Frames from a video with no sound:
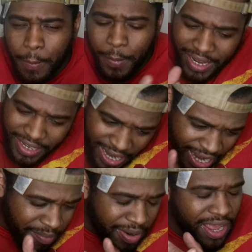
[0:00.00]
But
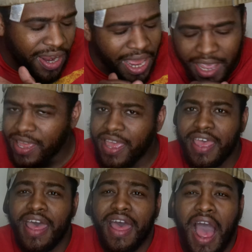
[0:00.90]
yeah, man, like
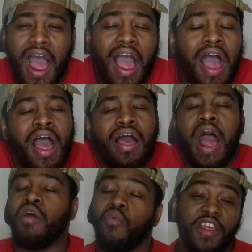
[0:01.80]
I,
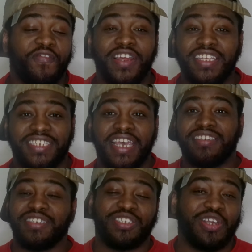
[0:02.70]
am ready for the
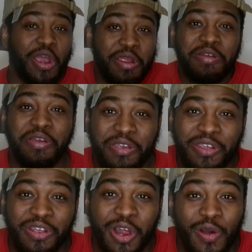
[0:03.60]
season to start.
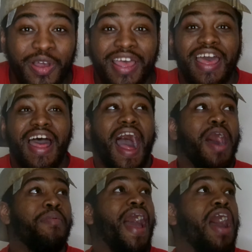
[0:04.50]
You know,
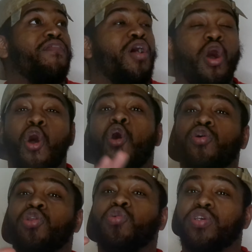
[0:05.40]
I might have a
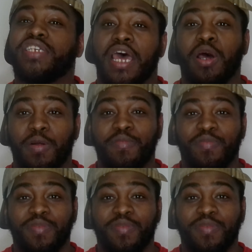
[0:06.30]
whole new setup.